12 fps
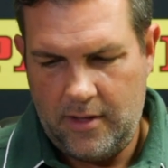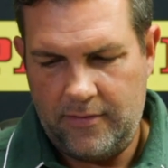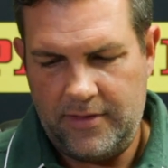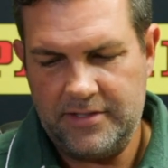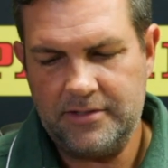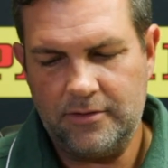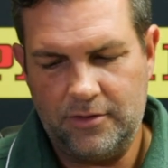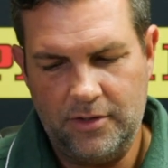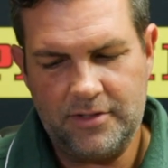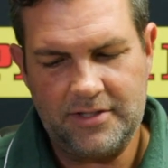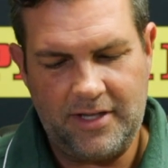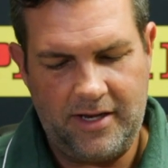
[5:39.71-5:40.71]
This
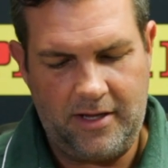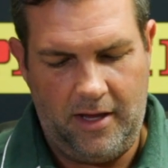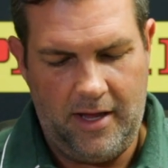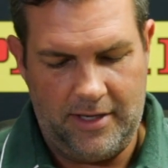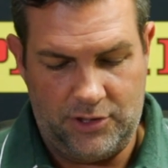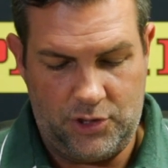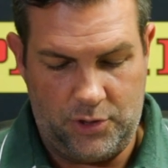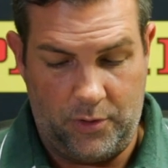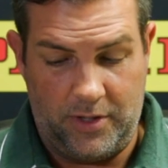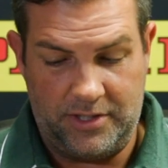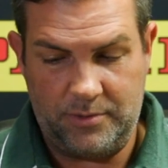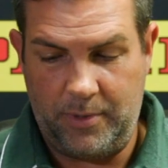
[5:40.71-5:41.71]
looks like a
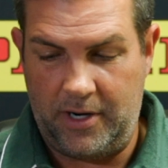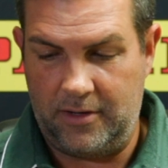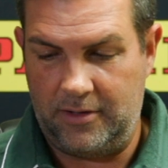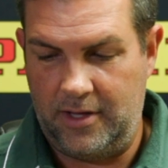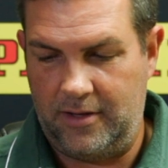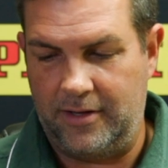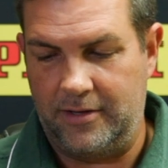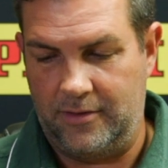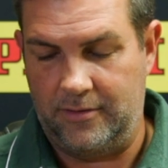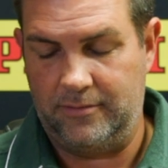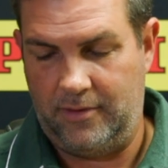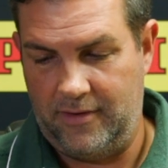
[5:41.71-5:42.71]
choice parallel. I
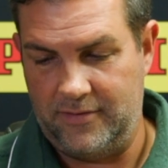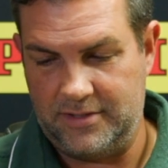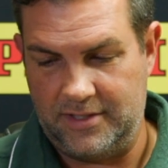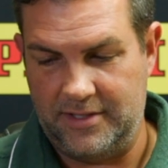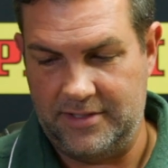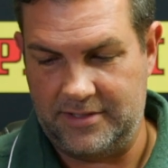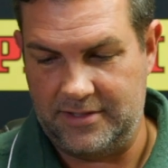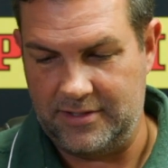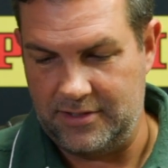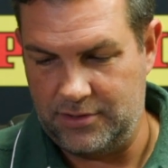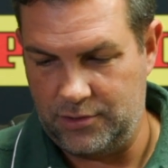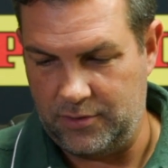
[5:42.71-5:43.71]
know, obviously, this
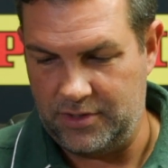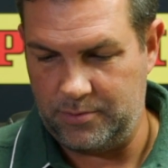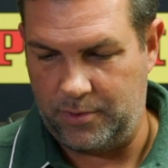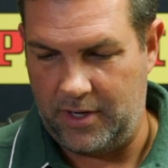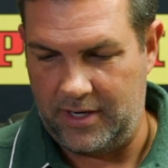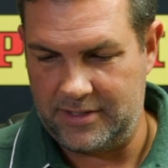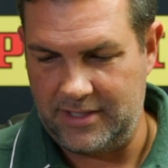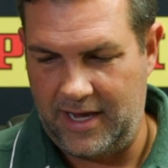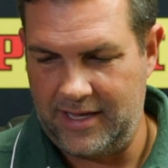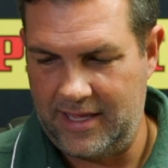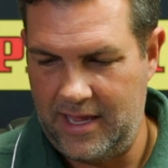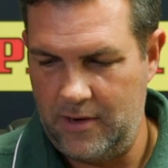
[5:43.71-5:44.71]
isn't a choice product.
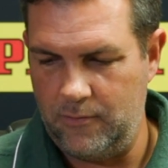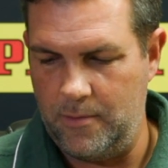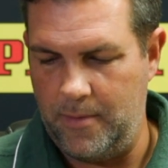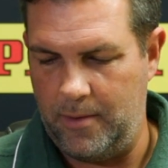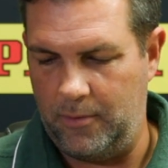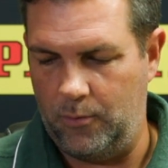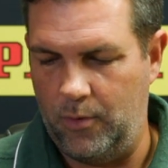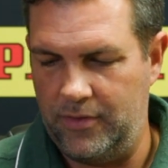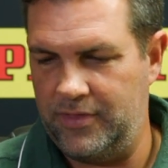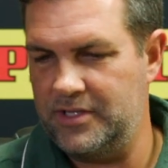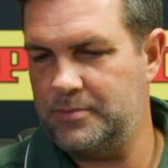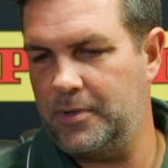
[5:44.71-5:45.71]
I can't remember
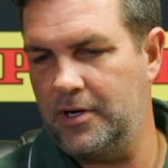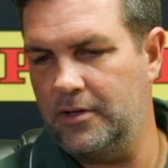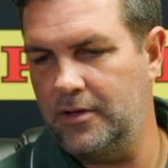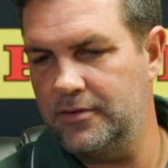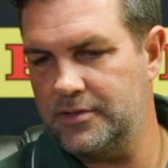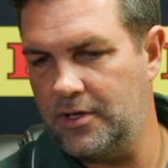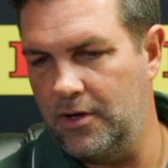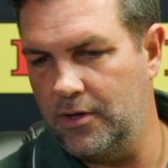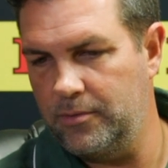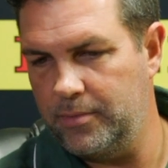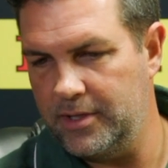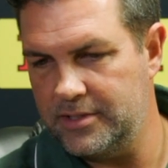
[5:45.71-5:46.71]
what this parallel is
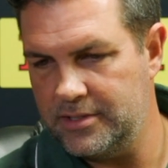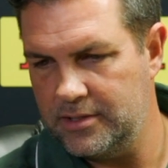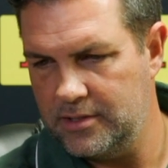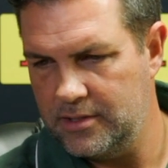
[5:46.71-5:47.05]
called, but